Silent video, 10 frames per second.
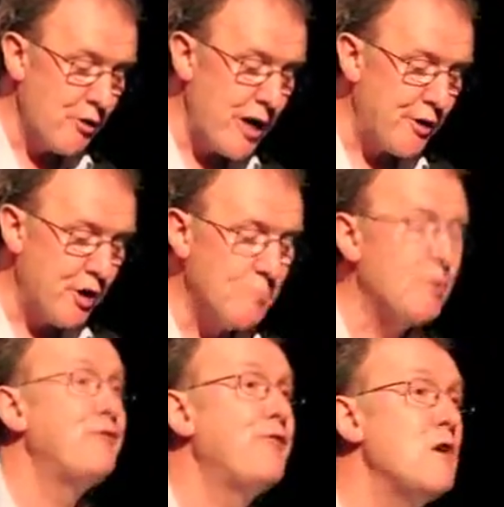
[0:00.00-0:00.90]
but rather a
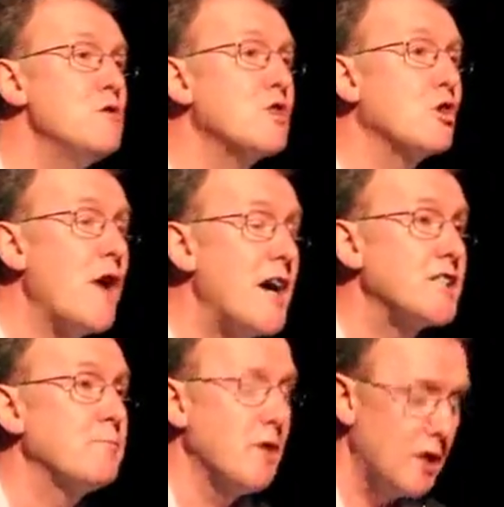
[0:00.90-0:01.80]
profound
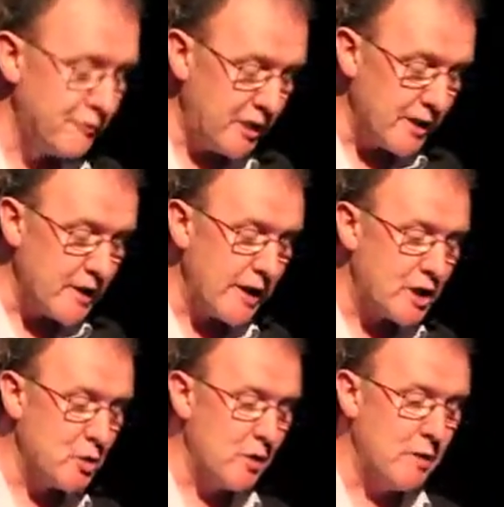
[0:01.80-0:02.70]
grasp of the
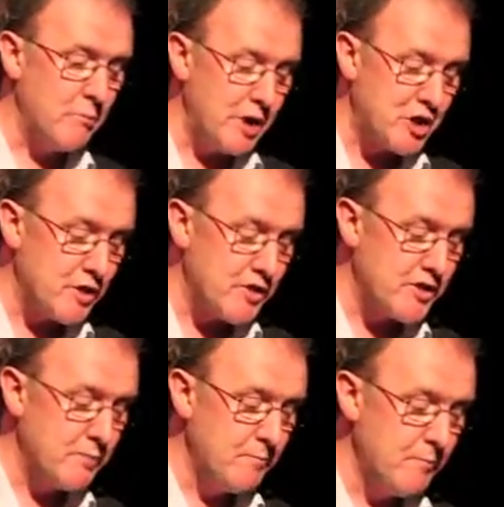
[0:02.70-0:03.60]
intellectual
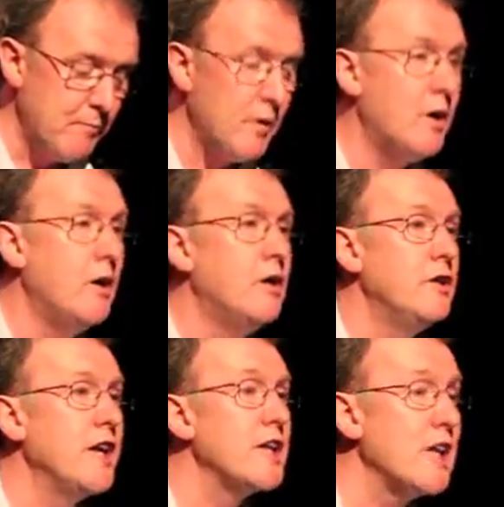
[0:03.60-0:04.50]
ambitions,
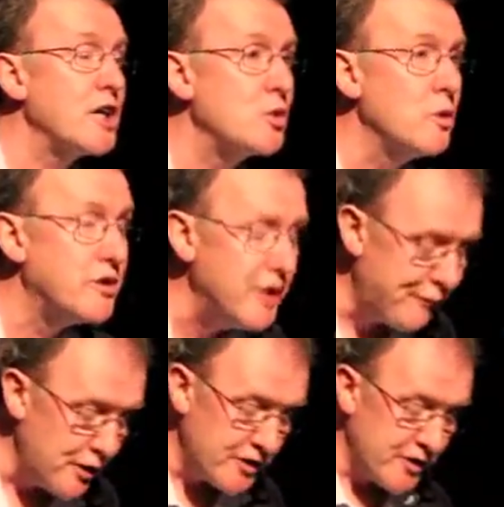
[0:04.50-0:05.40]
the intellectual
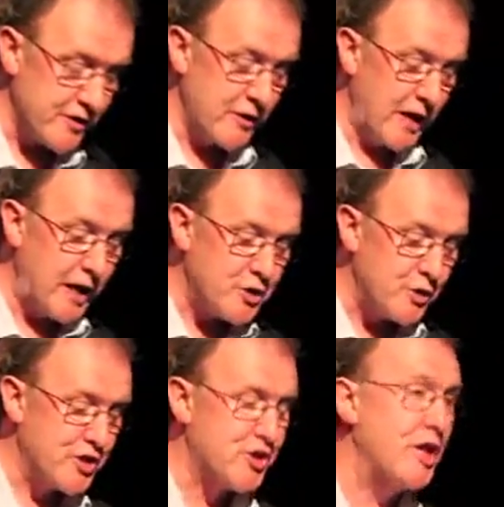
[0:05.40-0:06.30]
differences and
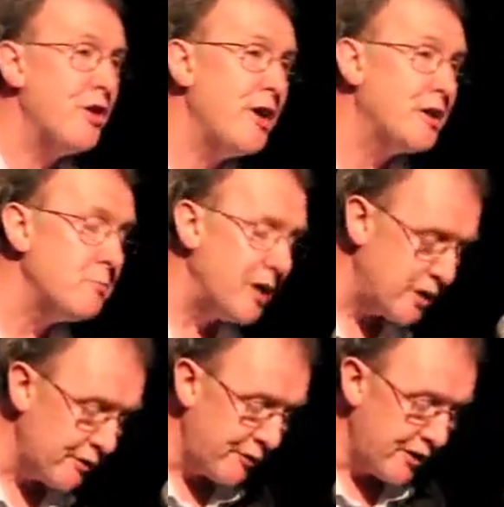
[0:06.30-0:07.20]
hatreds generated
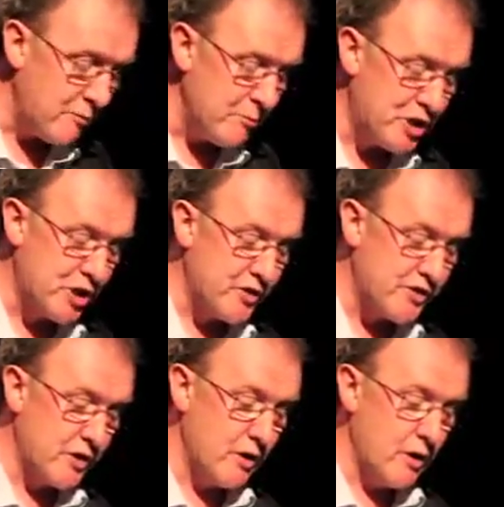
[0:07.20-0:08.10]
by different
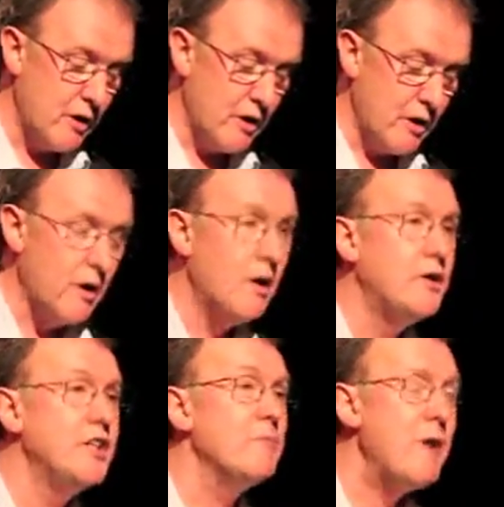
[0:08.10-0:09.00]
ambitions,
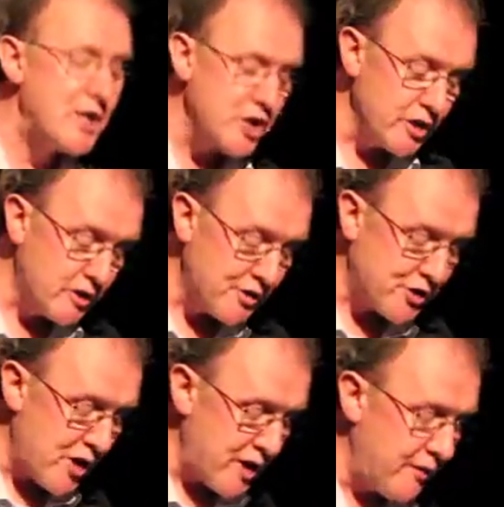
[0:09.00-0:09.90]
the imaginative
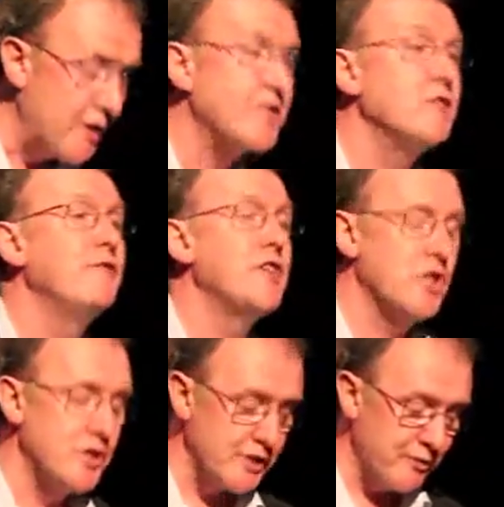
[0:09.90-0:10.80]
strivings and
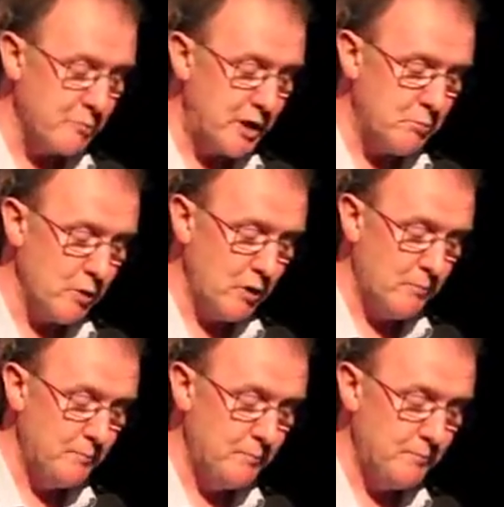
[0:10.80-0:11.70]
visions of a people.